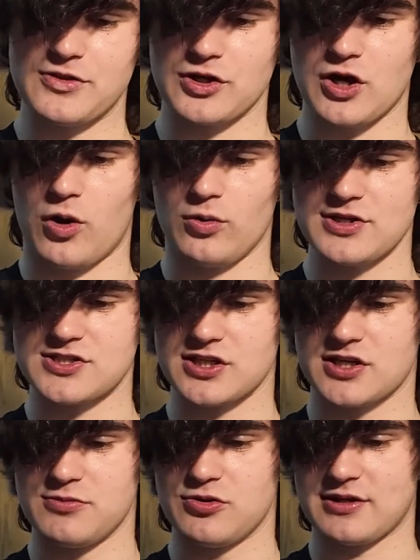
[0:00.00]
The goal is
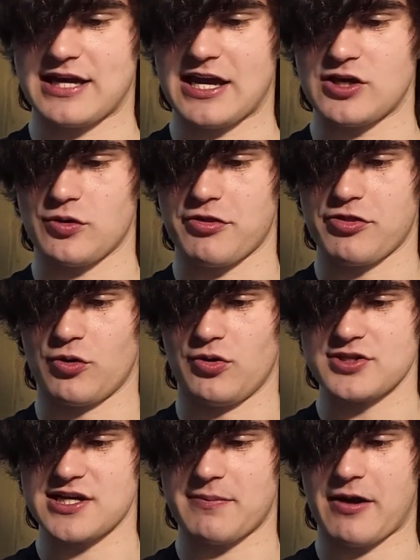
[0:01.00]
to communicate your
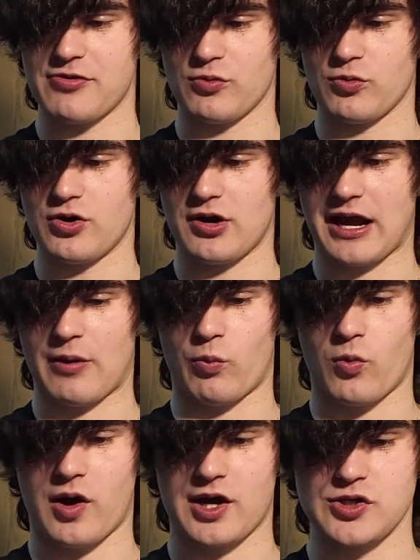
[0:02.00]
thoughts about the work
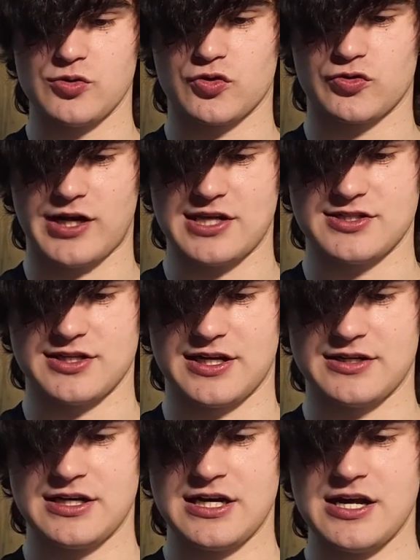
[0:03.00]
and why you created
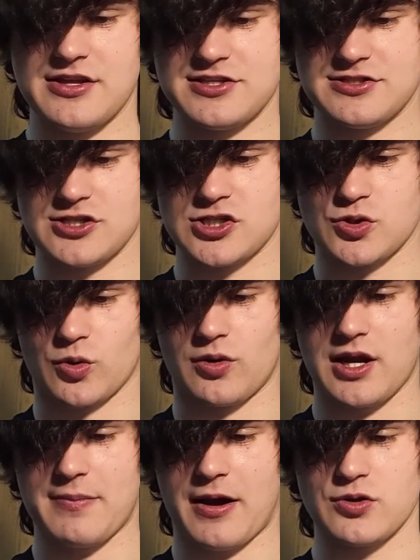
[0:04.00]
it. This is a
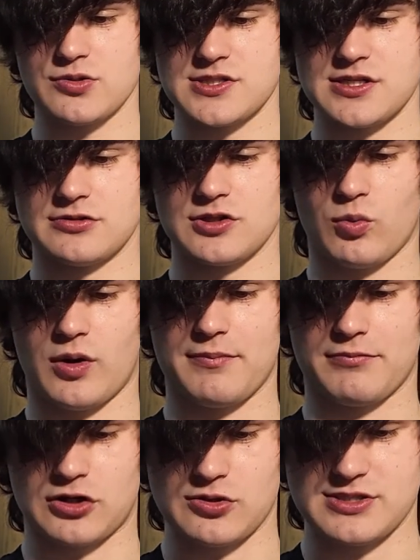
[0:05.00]
story about your 0 to
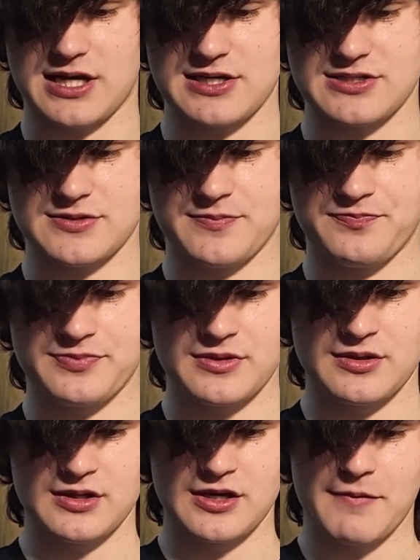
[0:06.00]
1 process.
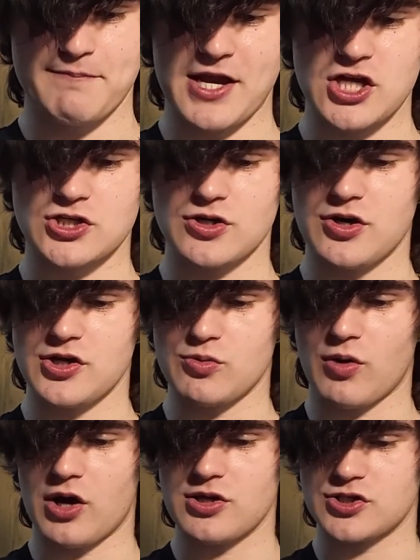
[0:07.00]
Make sure
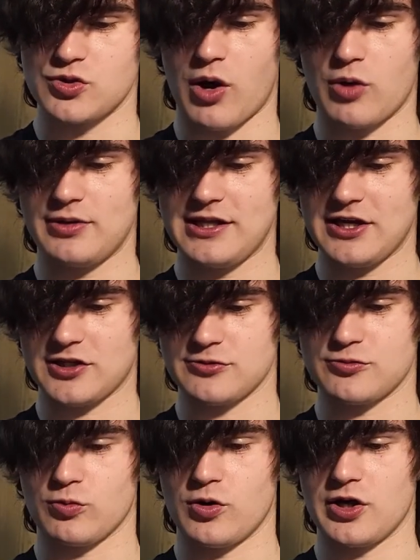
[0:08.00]
to only
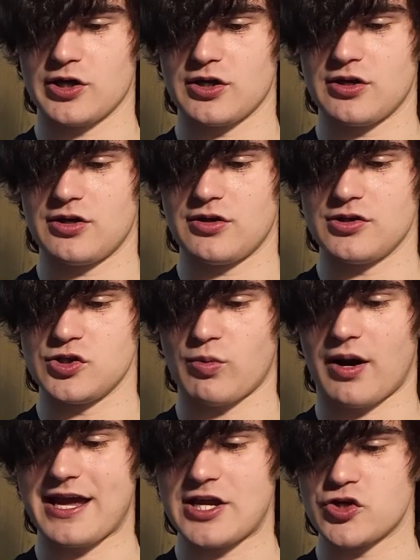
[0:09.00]
include work
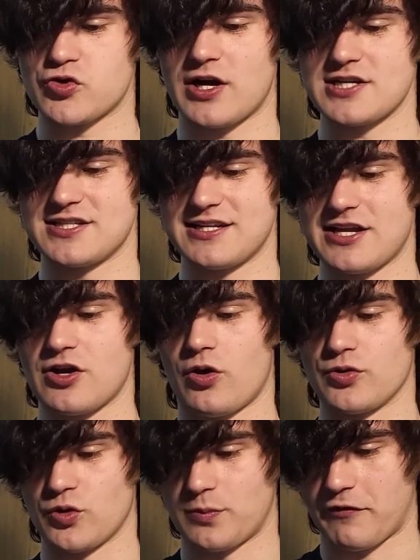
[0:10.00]
you are interested in
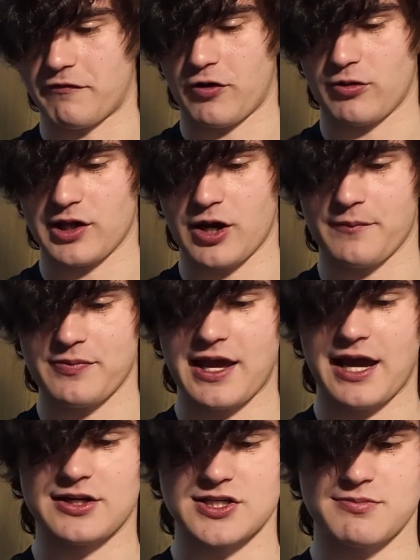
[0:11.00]
on your portfolio.
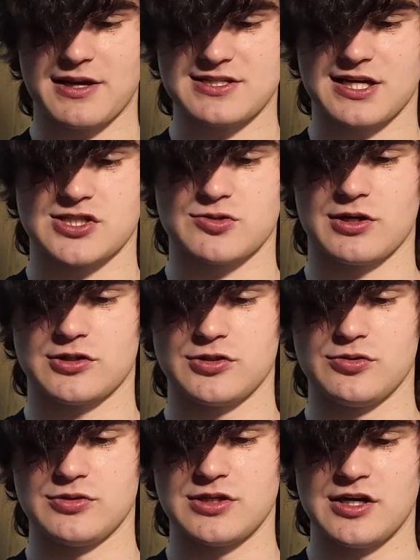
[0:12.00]
It doesn't make sense to
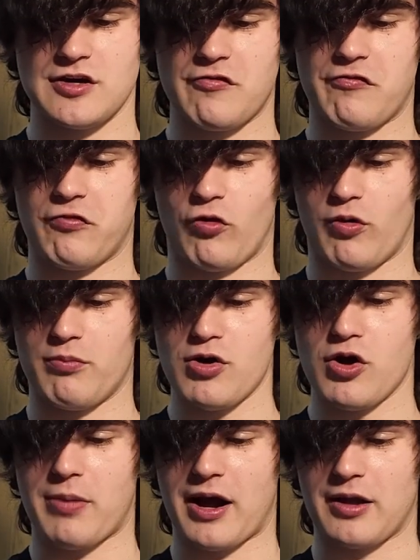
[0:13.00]
include 4
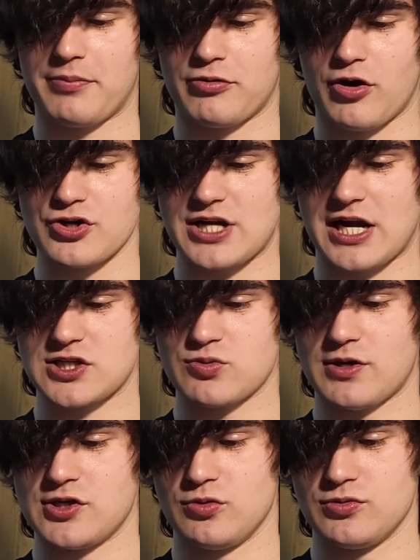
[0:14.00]
mobile
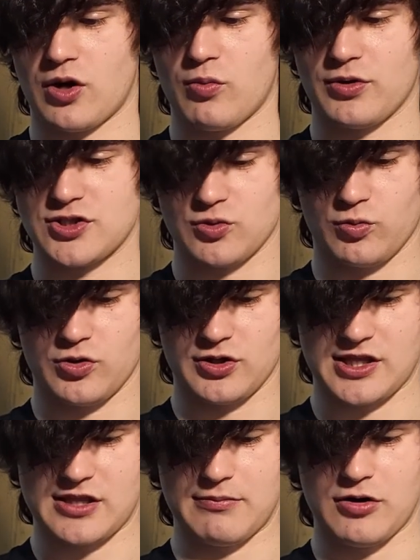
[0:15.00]
projects when you don't want to
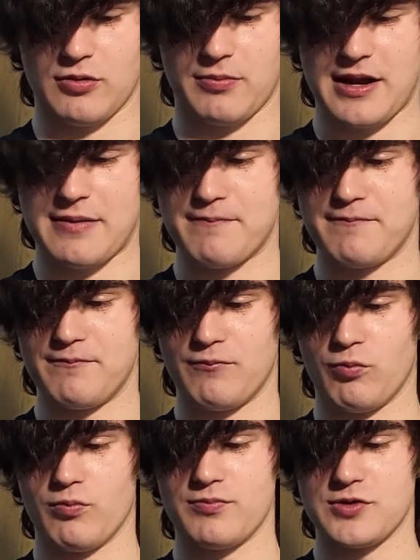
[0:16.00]
work you
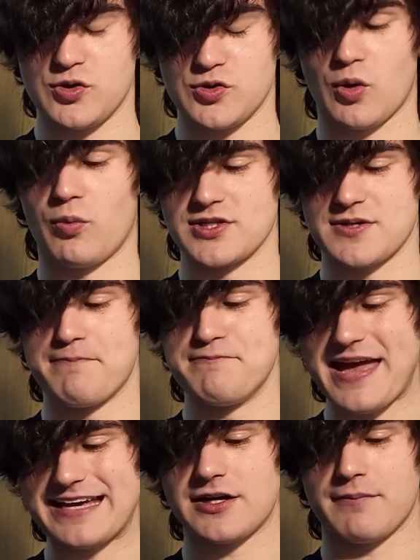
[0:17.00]
don't want to
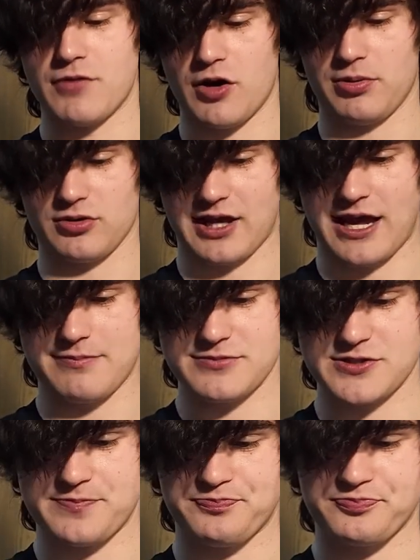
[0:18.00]
make mobile
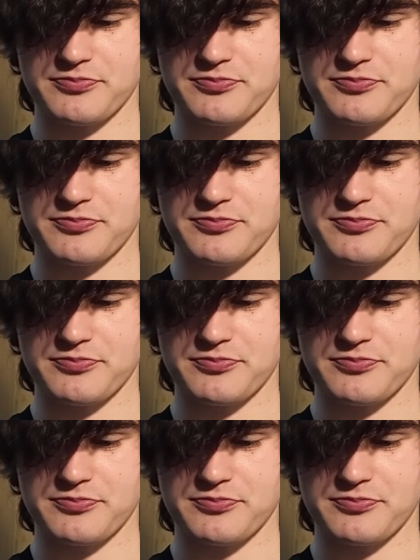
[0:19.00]
games.